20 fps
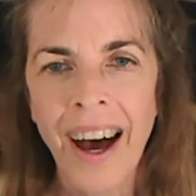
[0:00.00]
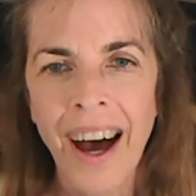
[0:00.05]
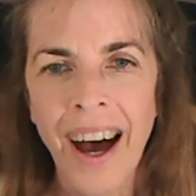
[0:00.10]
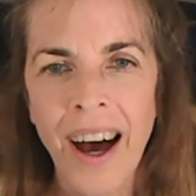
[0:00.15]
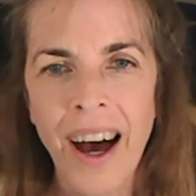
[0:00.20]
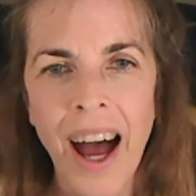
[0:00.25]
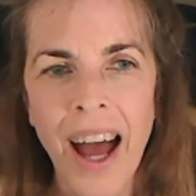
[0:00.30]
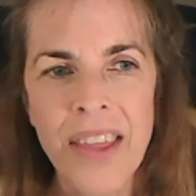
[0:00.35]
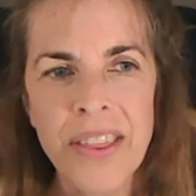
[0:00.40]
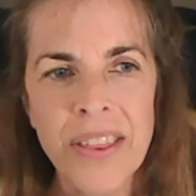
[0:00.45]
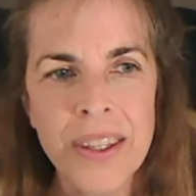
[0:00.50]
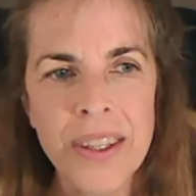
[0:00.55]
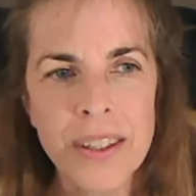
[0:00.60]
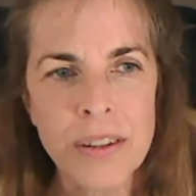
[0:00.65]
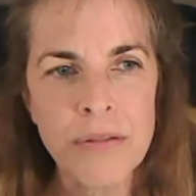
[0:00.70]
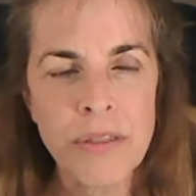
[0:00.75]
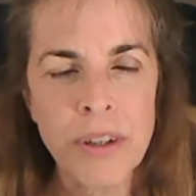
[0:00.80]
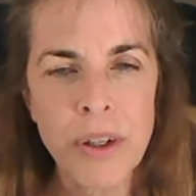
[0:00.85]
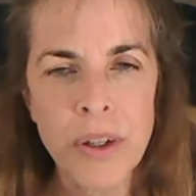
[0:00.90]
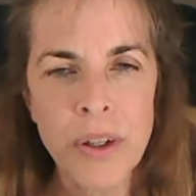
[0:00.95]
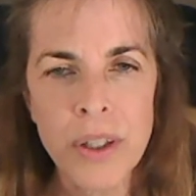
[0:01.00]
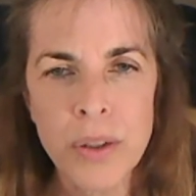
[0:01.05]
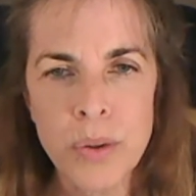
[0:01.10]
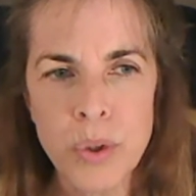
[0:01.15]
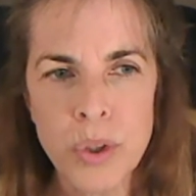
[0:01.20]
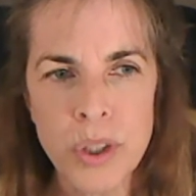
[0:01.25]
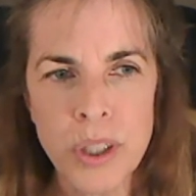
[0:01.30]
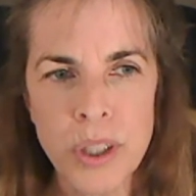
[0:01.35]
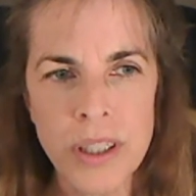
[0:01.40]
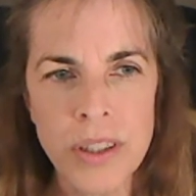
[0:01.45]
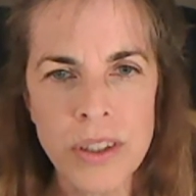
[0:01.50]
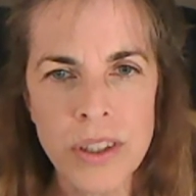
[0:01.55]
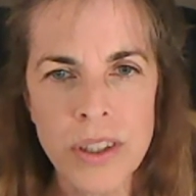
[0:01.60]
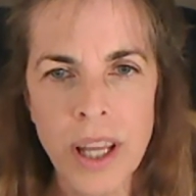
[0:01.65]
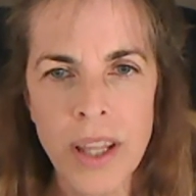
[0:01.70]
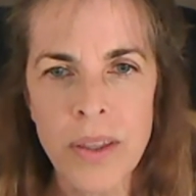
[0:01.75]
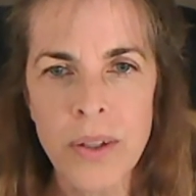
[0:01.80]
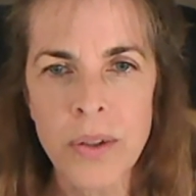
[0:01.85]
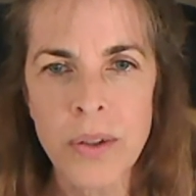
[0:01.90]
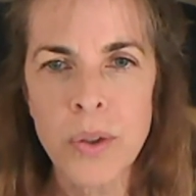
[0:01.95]
I think it's very interesting
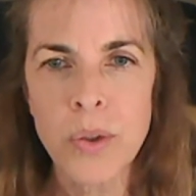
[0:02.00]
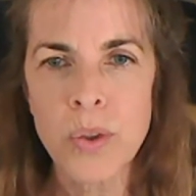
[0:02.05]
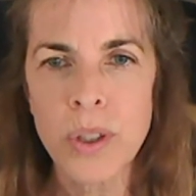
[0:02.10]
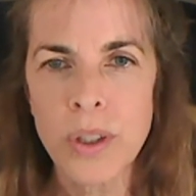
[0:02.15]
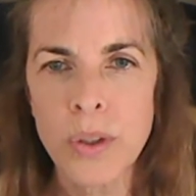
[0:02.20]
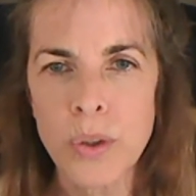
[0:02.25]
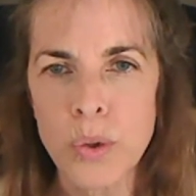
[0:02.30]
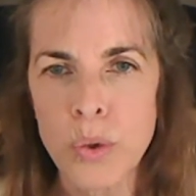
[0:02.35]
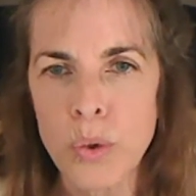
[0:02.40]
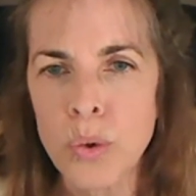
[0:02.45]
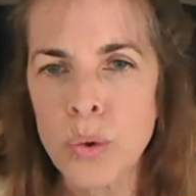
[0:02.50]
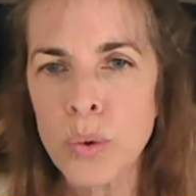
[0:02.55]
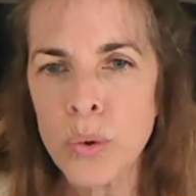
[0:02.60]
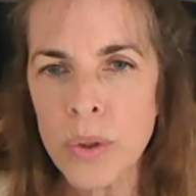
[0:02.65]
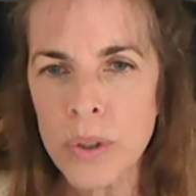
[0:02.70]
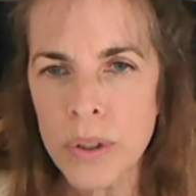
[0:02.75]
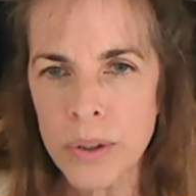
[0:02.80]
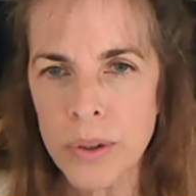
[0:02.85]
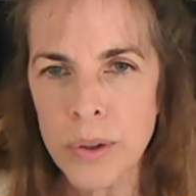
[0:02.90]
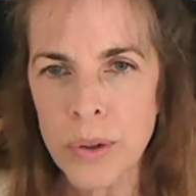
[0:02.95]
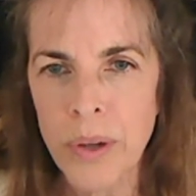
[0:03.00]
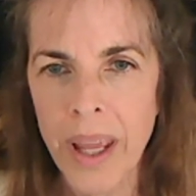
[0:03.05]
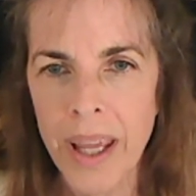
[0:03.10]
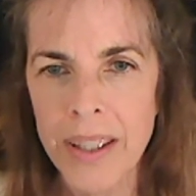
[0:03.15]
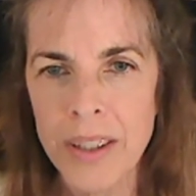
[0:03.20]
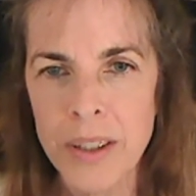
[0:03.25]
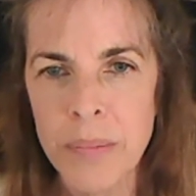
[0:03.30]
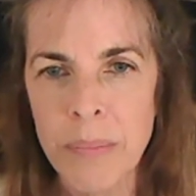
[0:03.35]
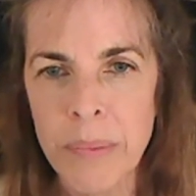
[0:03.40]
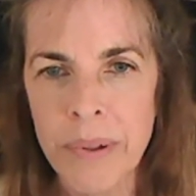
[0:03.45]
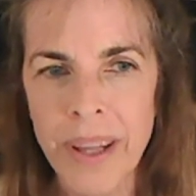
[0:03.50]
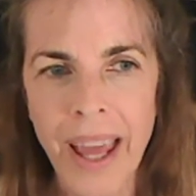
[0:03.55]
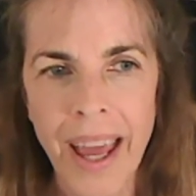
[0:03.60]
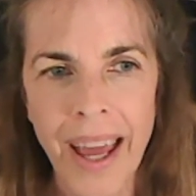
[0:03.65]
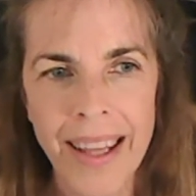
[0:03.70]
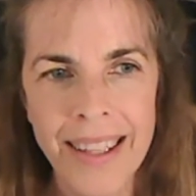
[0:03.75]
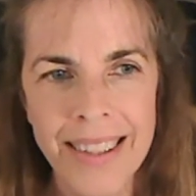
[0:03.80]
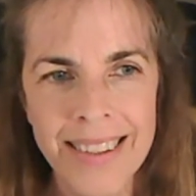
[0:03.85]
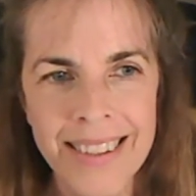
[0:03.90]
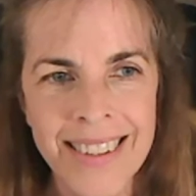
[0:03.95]
today they're using stool
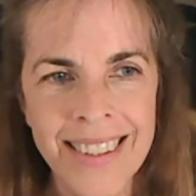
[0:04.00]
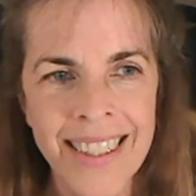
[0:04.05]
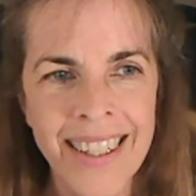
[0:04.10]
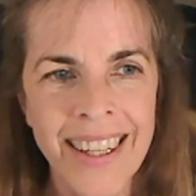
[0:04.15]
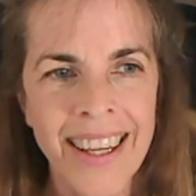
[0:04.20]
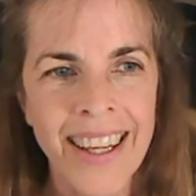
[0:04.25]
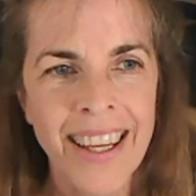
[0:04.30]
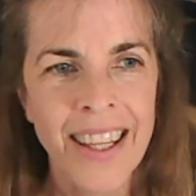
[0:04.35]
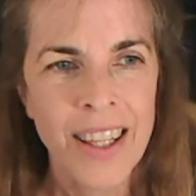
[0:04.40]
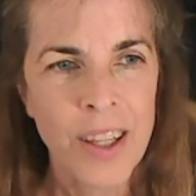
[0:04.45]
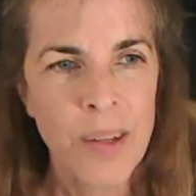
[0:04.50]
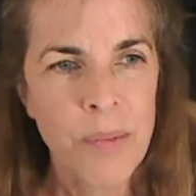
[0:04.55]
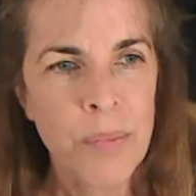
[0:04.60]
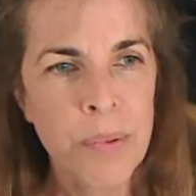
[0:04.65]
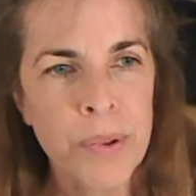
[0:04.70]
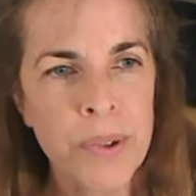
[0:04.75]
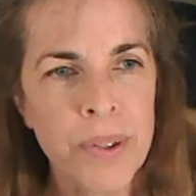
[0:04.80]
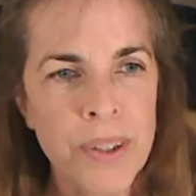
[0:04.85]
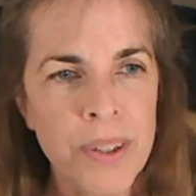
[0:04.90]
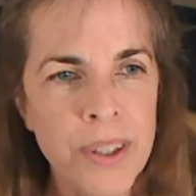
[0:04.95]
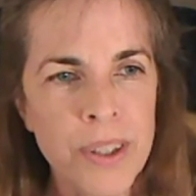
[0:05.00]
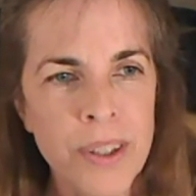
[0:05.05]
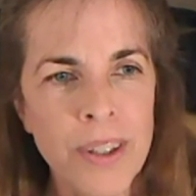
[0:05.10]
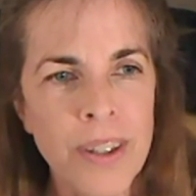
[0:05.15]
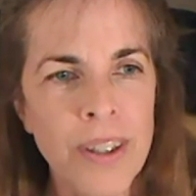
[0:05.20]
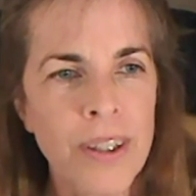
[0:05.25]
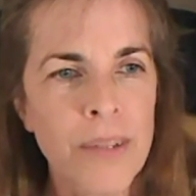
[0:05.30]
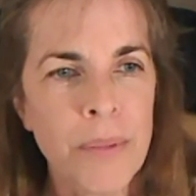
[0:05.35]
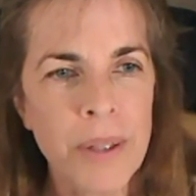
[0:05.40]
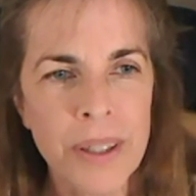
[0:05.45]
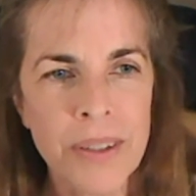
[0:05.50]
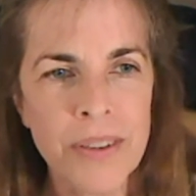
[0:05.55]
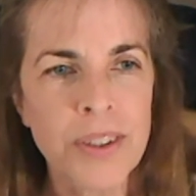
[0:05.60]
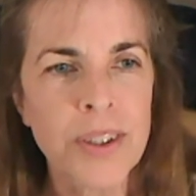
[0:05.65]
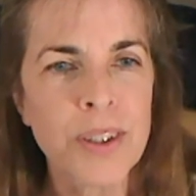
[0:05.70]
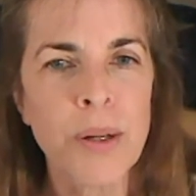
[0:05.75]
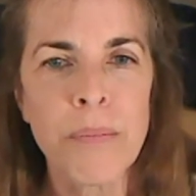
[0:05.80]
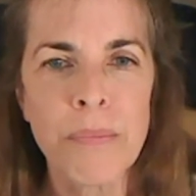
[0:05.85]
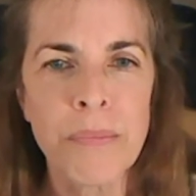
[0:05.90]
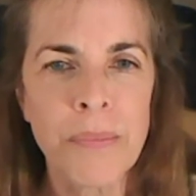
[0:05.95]
transplants. They put a little bit of
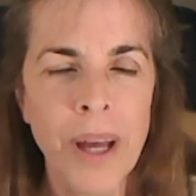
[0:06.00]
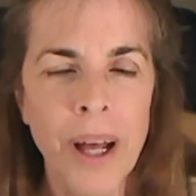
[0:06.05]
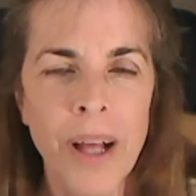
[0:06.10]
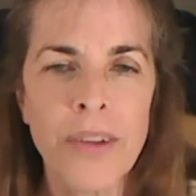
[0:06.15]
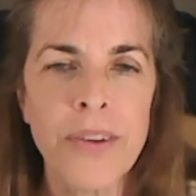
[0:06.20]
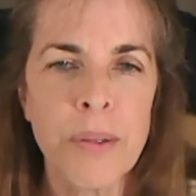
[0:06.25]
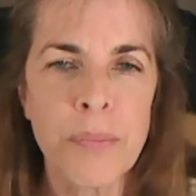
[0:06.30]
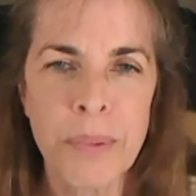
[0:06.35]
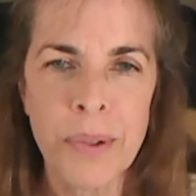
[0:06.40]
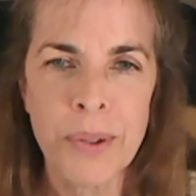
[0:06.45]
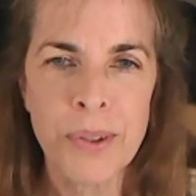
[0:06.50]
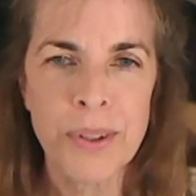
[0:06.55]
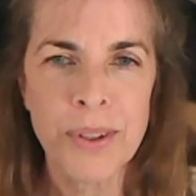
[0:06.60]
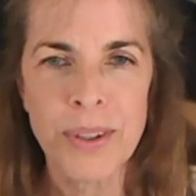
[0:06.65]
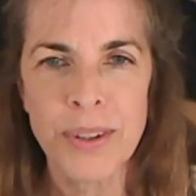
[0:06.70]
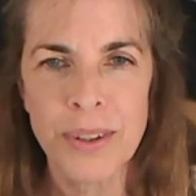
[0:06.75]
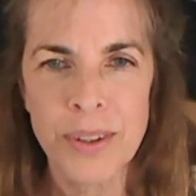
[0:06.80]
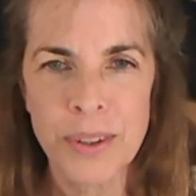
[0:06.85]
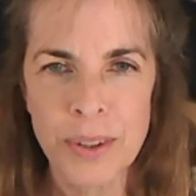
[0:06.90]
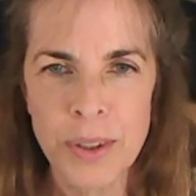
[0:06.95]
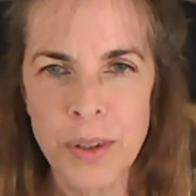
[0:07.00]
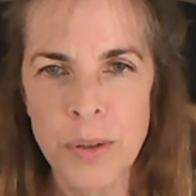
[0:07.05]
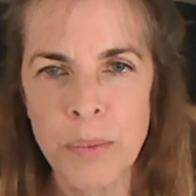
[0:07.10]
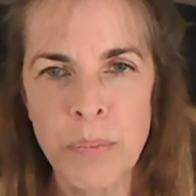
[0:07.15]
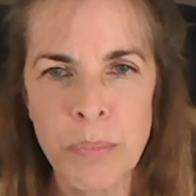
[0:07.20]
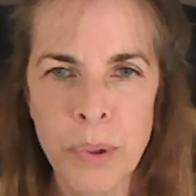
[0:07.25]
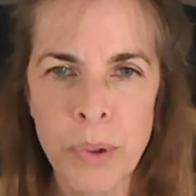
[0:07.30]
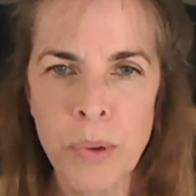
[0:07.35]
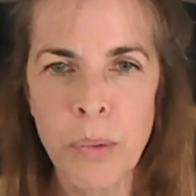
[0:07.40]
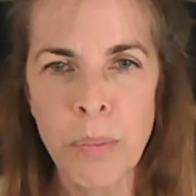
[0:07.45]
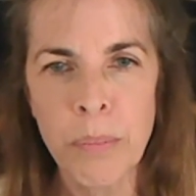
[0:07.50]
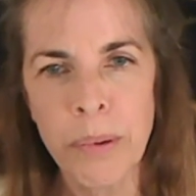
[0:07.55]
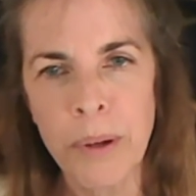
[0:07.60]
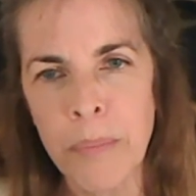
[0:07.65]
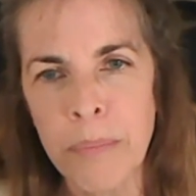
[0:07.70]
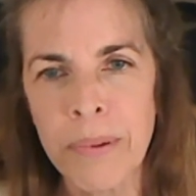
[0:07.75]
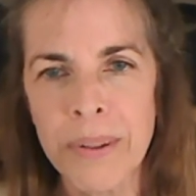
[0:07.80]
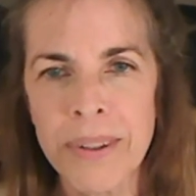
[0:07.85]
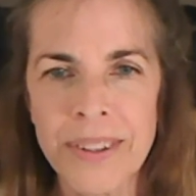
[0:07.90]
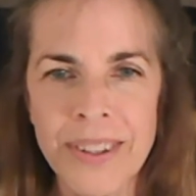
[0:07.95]
some healthy person's poop
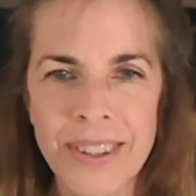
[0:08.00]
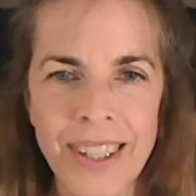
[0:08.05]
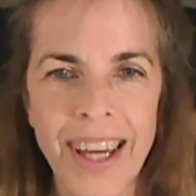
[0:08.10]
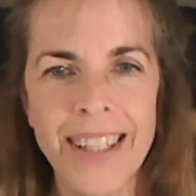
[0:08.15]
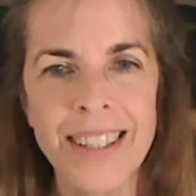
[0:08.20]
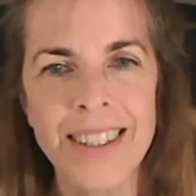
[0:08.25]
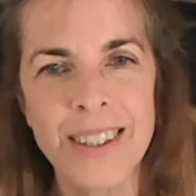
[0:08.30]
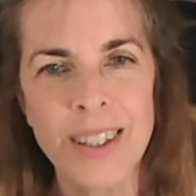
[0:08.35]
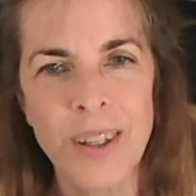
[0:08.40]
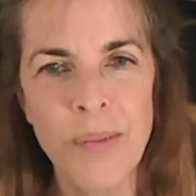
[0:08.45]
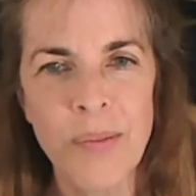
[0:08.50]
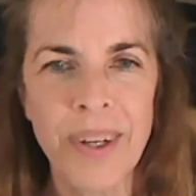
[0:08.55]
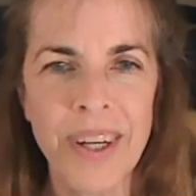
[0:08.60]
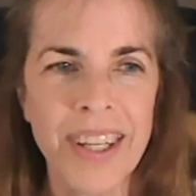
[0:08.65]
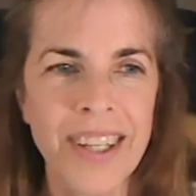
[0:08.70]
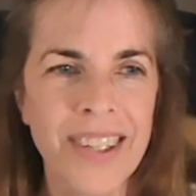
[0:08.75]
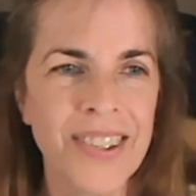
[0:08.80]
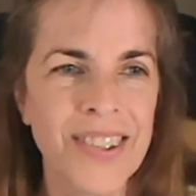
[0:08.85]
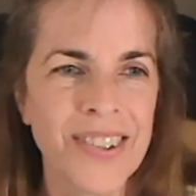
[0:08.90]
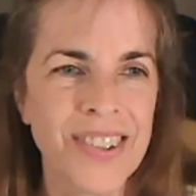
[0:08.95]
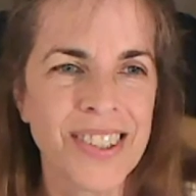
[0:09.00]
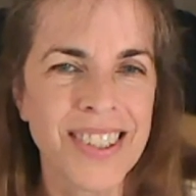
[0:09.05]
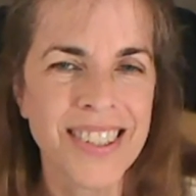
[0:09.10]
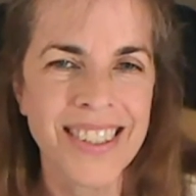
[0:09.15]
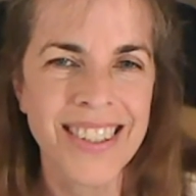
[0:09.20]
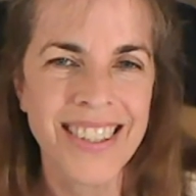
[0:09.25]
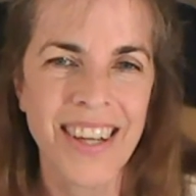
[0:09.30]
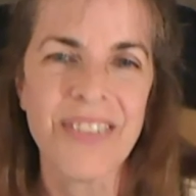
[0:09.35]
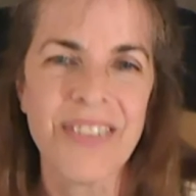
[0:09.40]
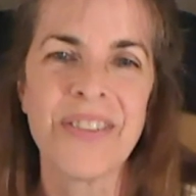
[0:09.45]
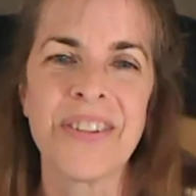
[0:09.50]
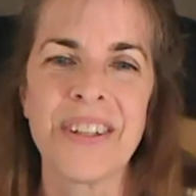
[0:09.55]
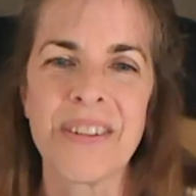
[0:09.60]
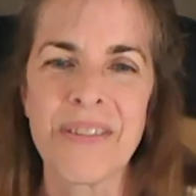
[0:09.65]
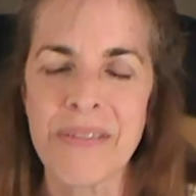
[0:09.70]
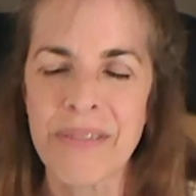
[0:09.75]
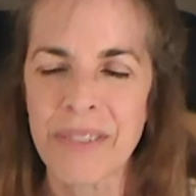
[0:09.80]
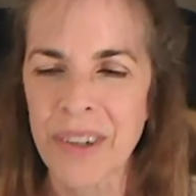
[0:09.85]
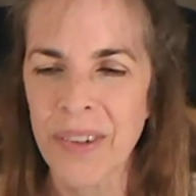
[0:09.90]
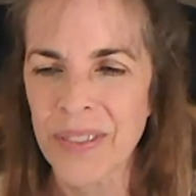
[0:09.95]
up inside somebody who's
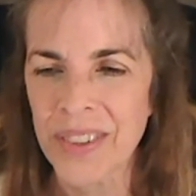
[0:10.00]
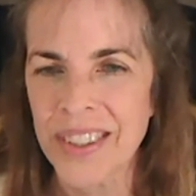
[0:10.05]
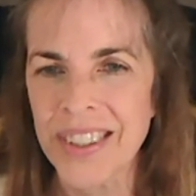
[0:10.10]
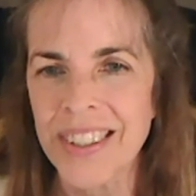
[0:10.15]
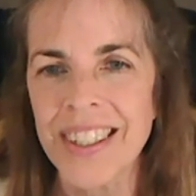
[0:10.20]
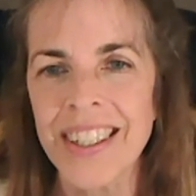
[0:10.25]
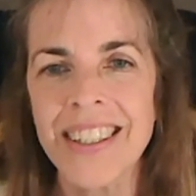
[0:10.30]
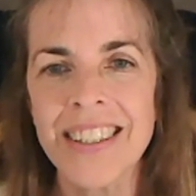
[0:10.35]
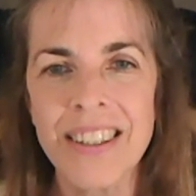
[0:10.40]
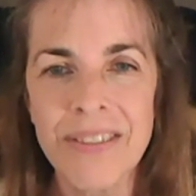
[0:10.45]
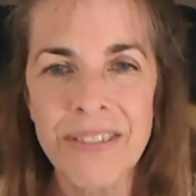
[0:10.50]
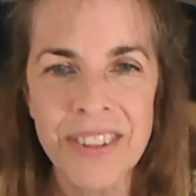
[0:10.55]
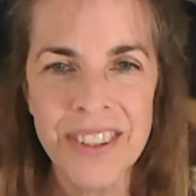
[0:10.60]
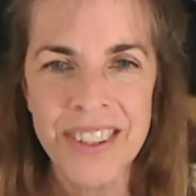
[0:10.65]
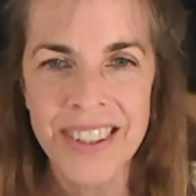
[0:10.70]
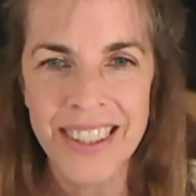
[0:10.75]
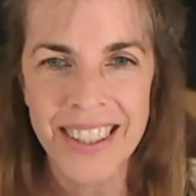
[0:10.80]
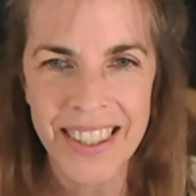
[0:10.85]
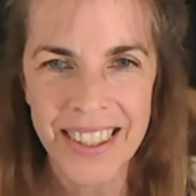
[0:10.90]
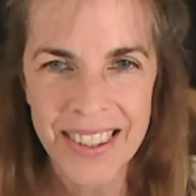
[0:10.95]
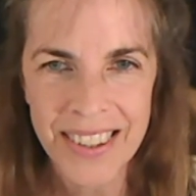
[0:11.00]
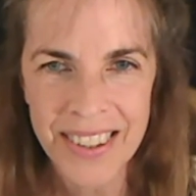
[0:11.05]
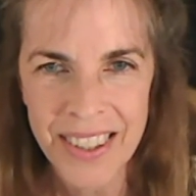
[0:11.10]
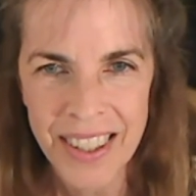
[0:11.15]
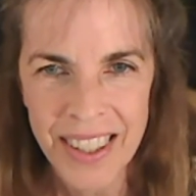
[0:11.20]
suffering from C. difficile.